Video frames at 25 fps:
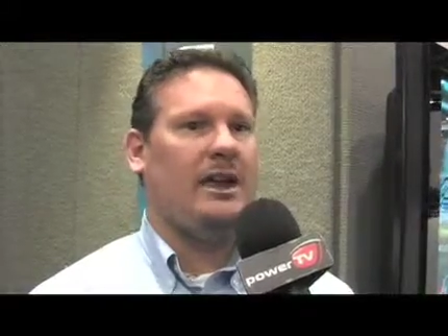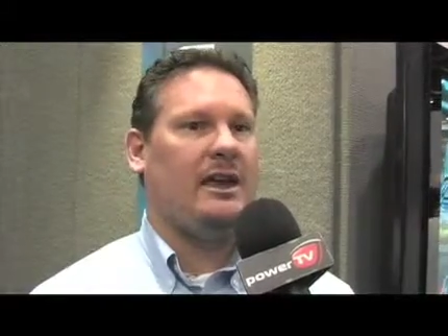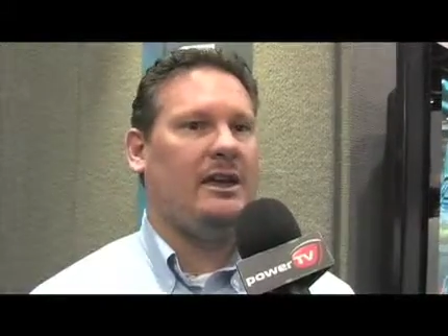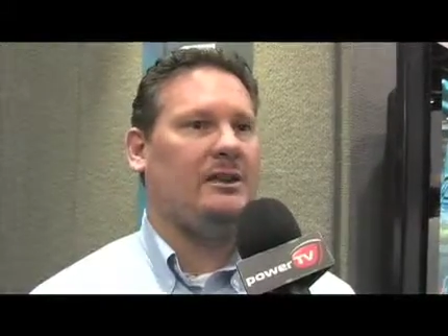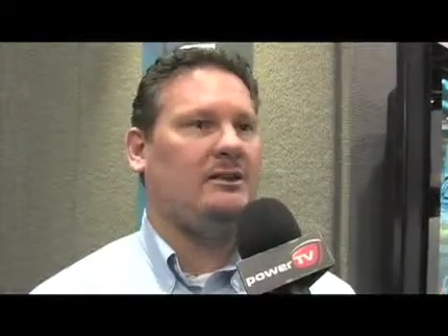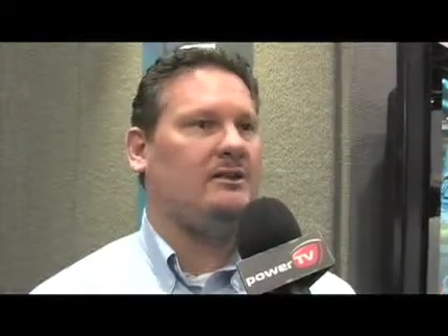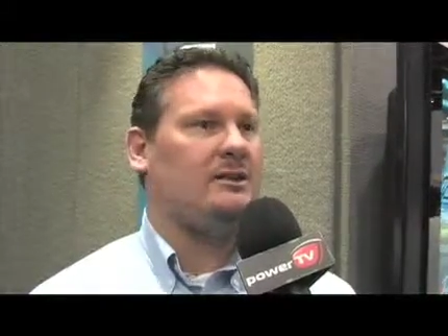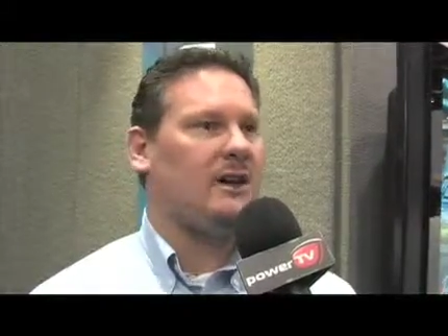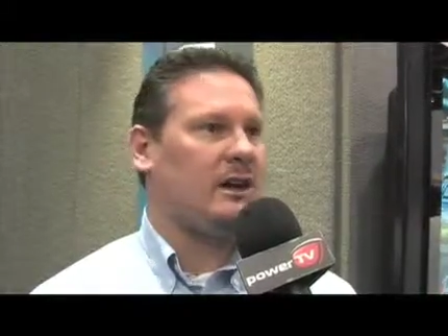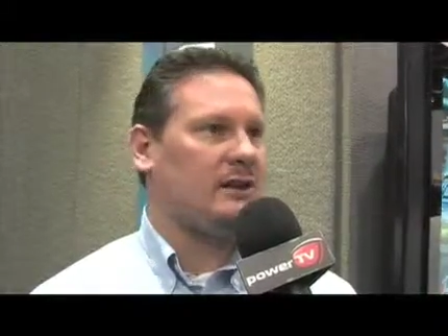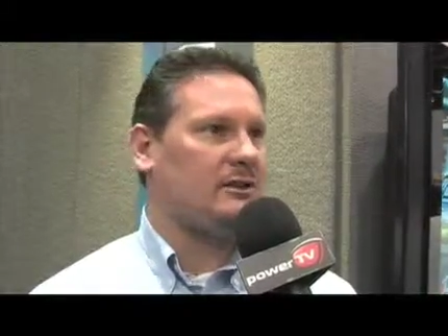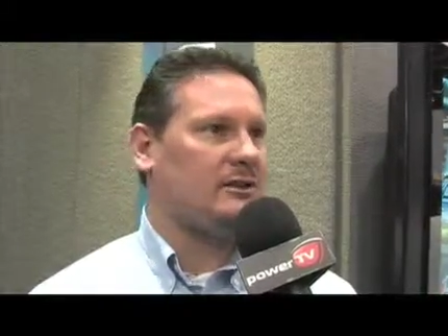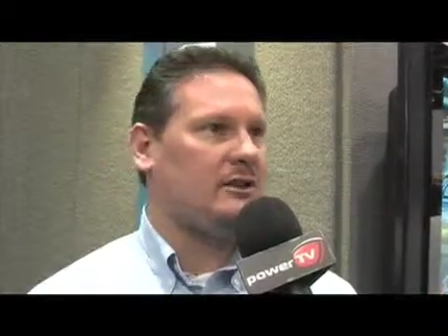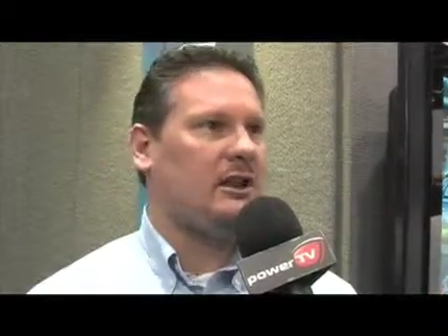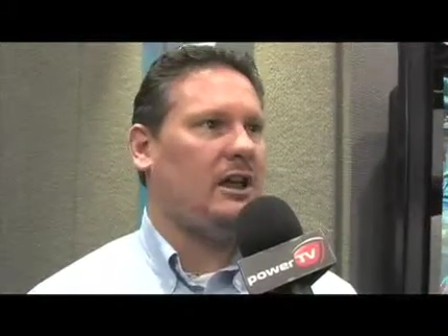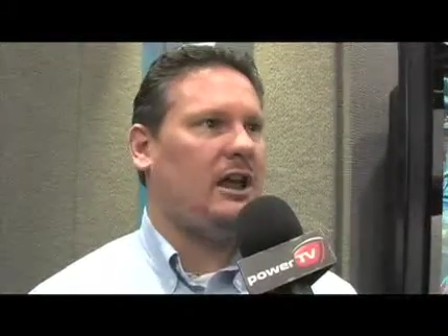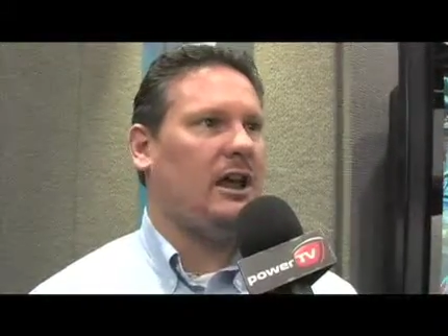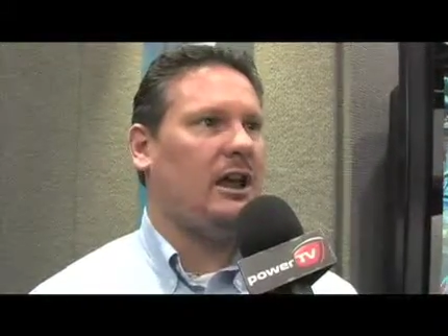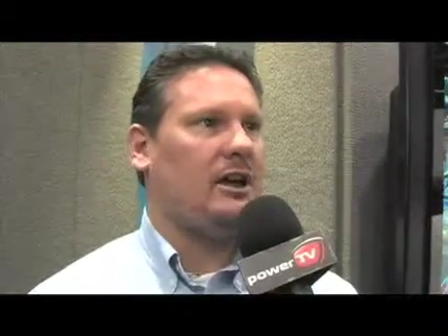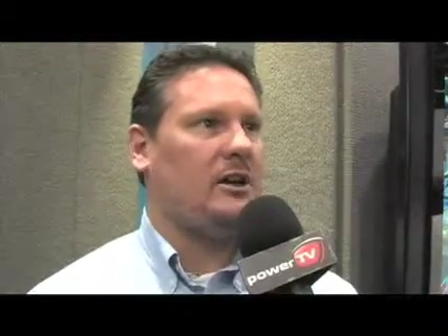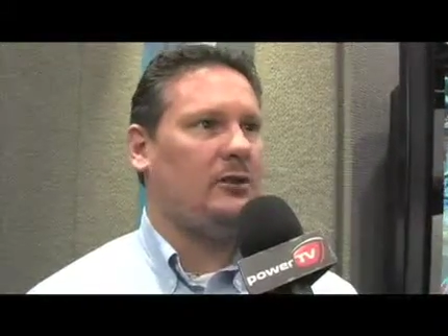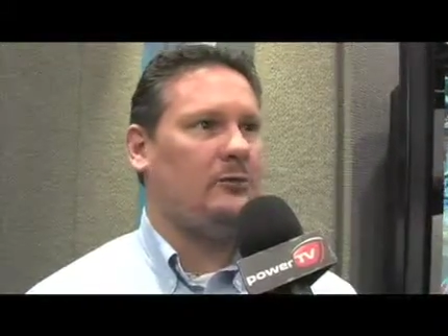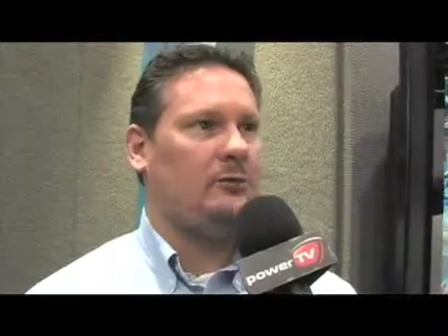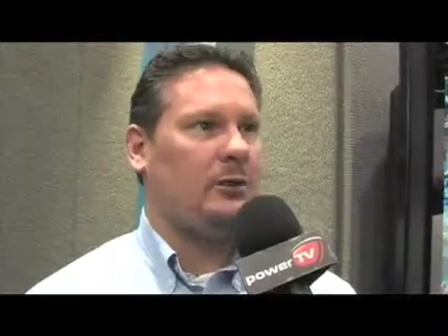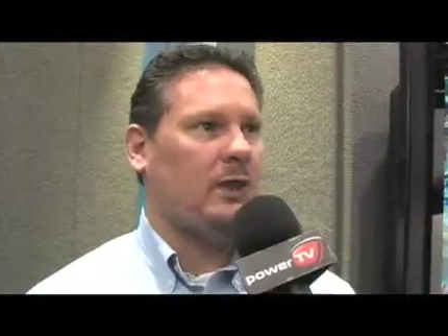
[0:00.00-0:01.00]
a ductile
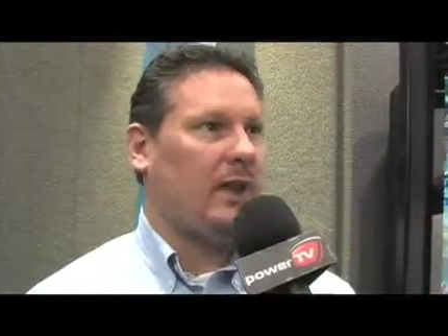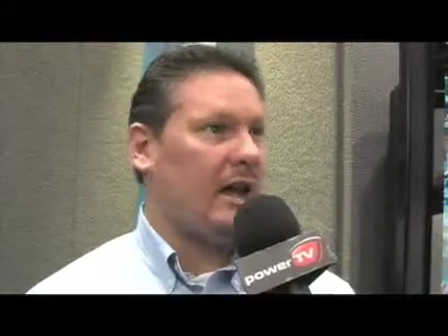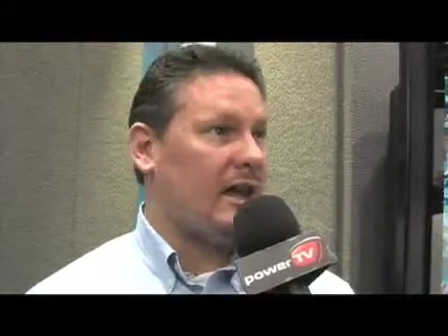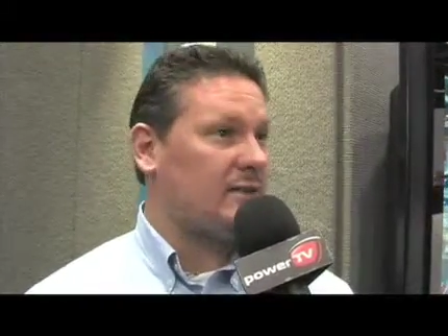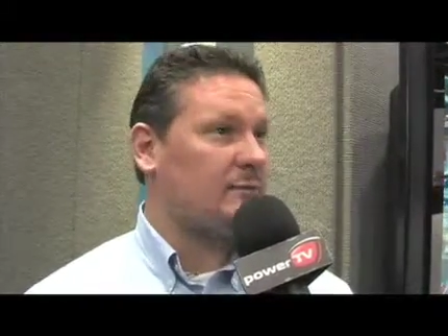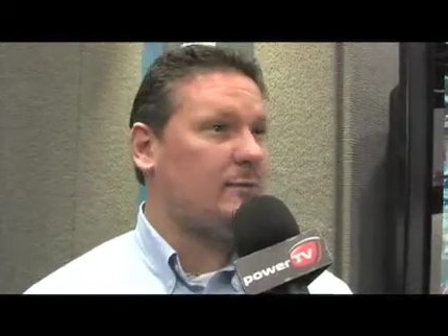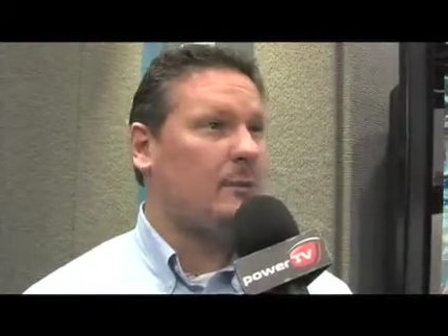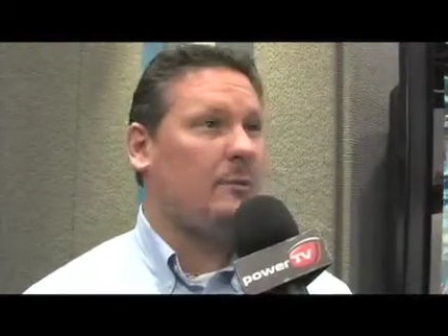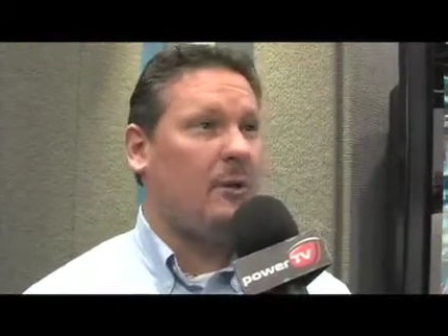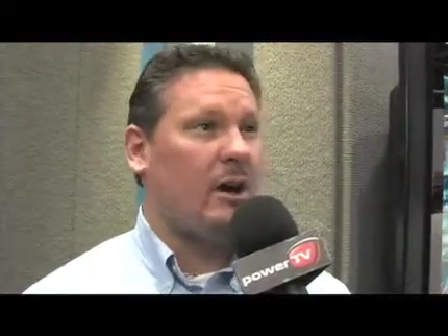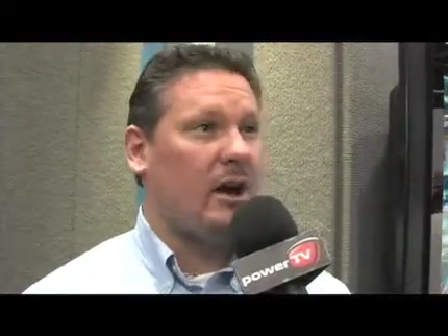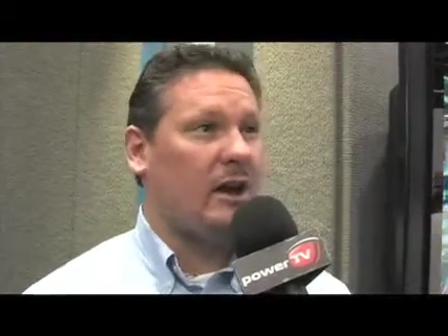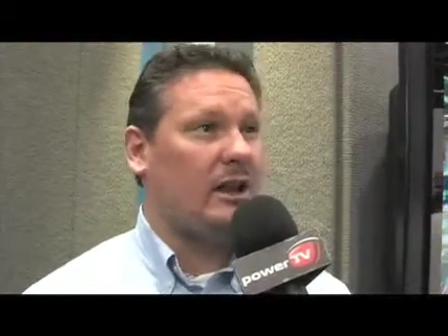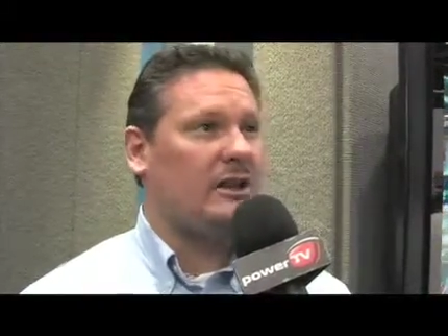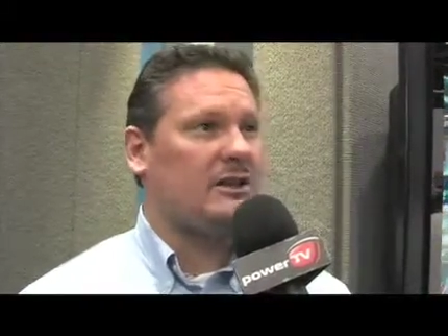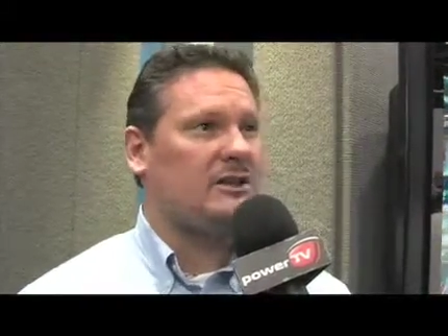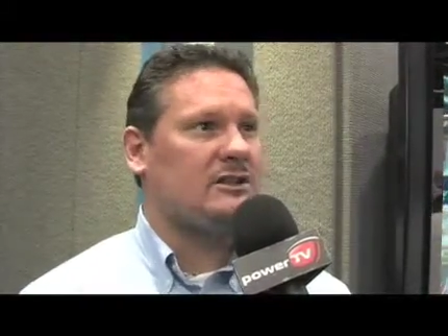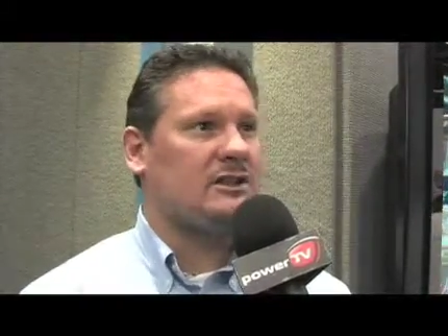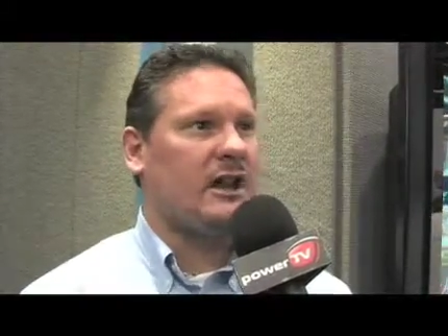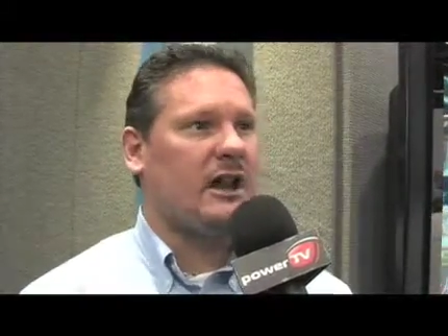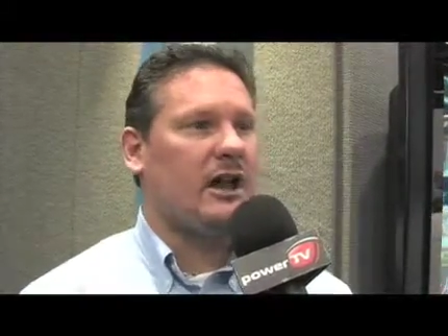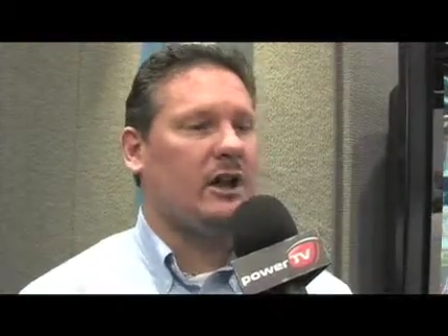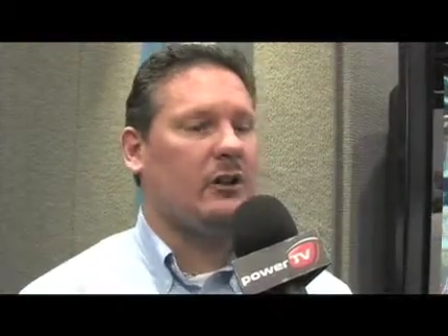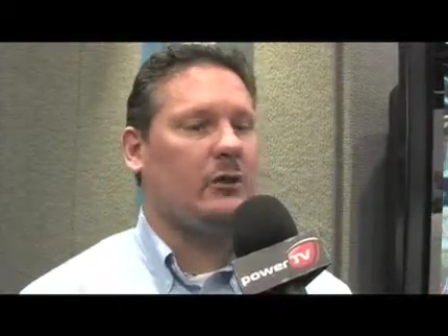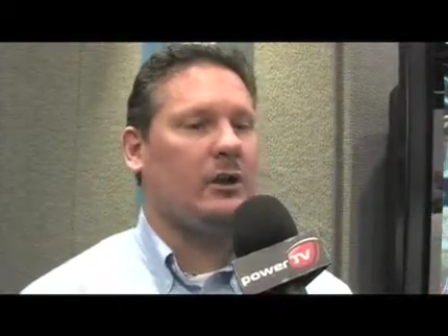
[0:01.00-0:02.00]
iron plasma moly
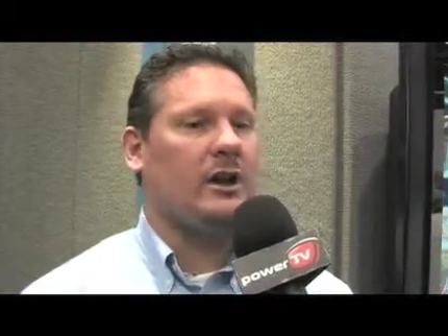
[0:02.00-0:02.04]
style